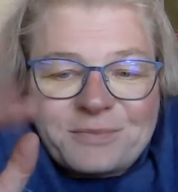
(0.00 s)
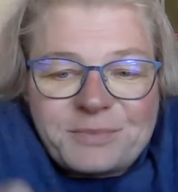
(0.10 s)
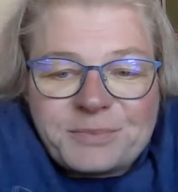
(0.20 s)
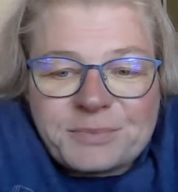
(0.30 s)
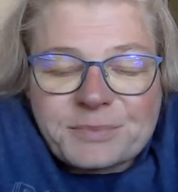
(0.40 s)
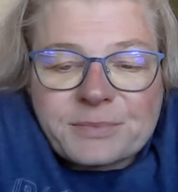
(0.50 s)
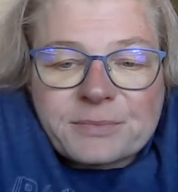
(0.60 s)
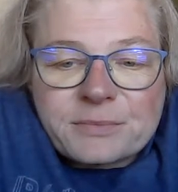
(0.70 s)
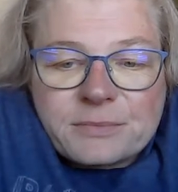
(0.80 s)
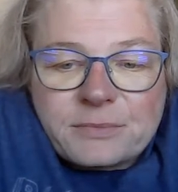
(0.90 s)

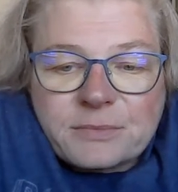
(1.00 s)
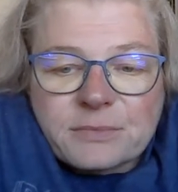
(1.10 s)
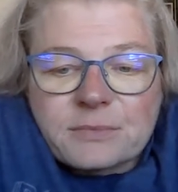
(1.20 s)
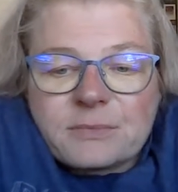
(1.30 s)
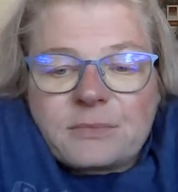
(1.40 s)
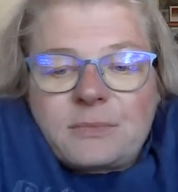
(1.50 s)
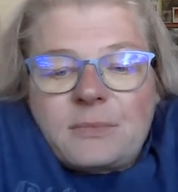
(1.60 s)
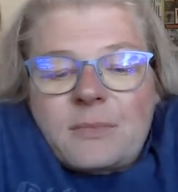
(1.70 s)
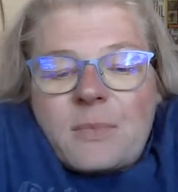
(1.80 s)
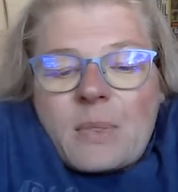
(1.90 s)

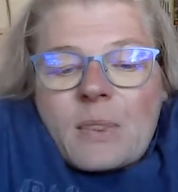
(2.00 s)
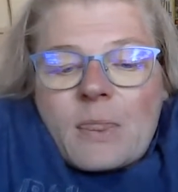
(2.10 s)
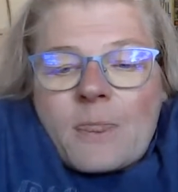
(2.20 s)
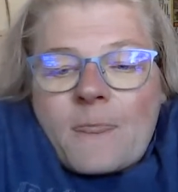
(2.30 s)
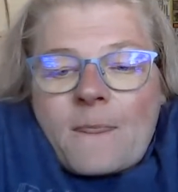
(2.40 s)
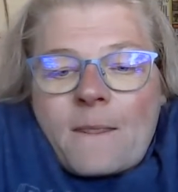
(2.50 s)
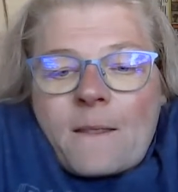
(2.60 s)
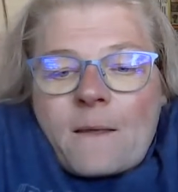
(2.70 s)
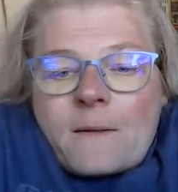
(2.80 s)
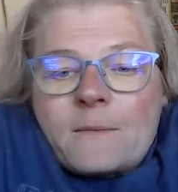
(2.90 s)

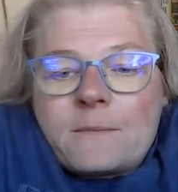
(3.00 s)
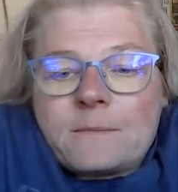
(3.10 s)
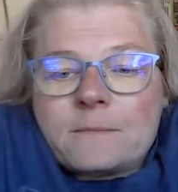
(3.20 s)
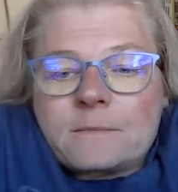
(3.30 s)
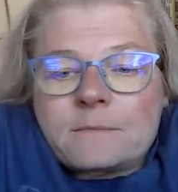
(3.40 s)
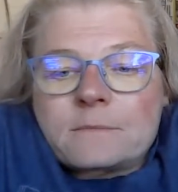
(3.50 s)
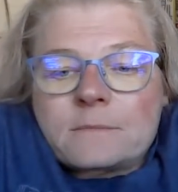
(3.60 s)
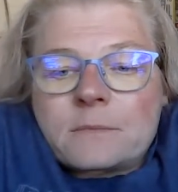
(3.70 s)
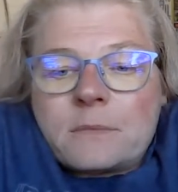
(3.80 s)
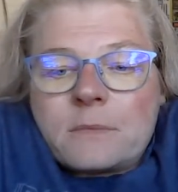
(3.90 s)

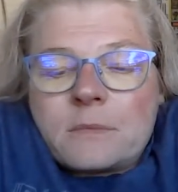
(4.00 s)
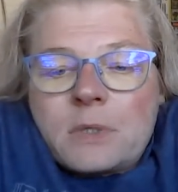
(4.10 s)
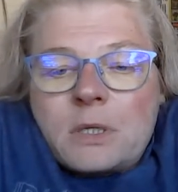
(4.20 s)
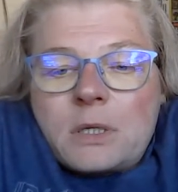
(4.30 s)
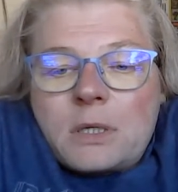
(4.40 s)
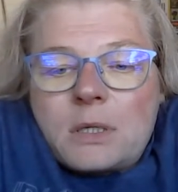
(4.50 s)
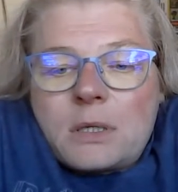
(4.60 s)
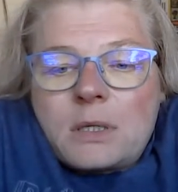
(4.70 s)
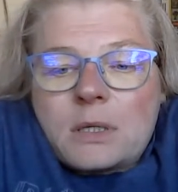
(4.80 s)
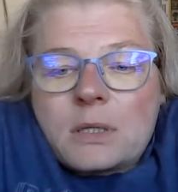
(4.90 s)

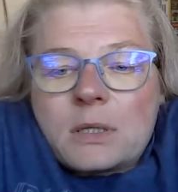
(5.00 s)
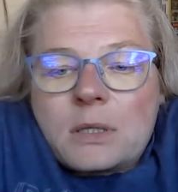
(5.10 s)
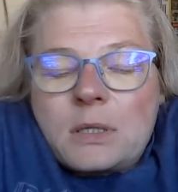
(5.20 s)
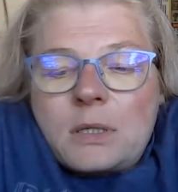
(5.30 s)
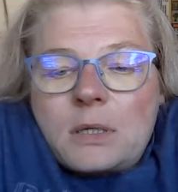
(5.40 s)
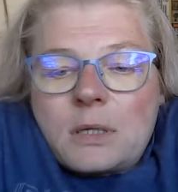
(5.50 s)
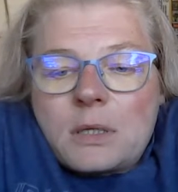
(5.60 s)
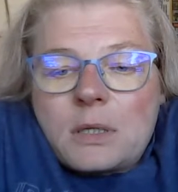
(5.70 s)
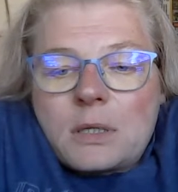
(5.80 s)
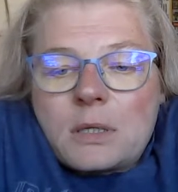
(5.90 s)

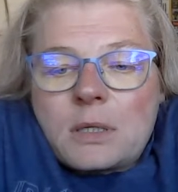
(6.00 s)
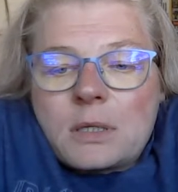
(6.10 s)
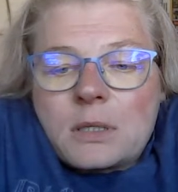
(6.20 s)
Nobody speaks.